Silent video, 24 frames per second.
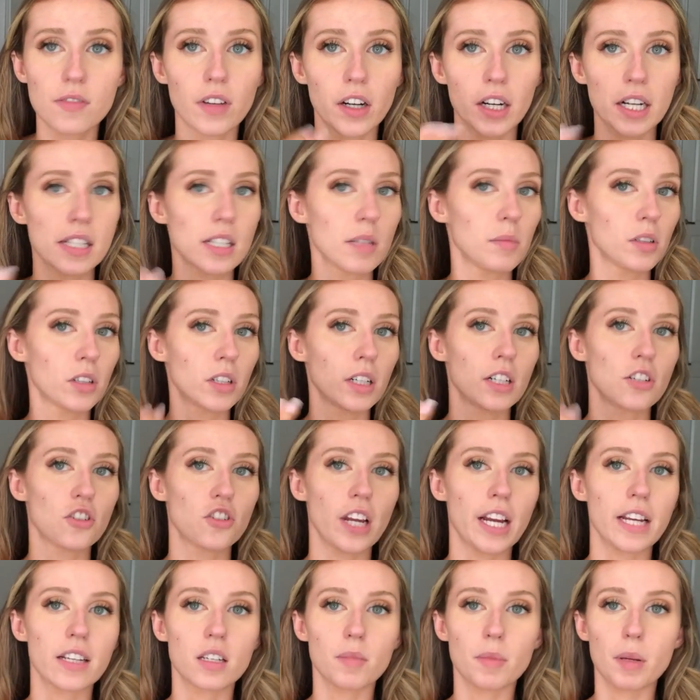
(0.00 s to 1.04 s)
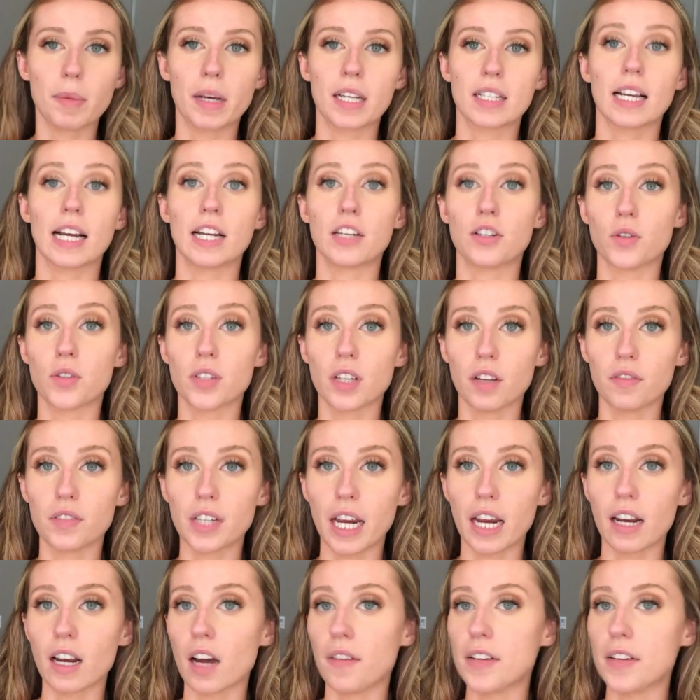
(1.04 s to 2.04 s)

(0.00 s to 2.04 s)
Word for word: very similar in shade to me because I do self-tan.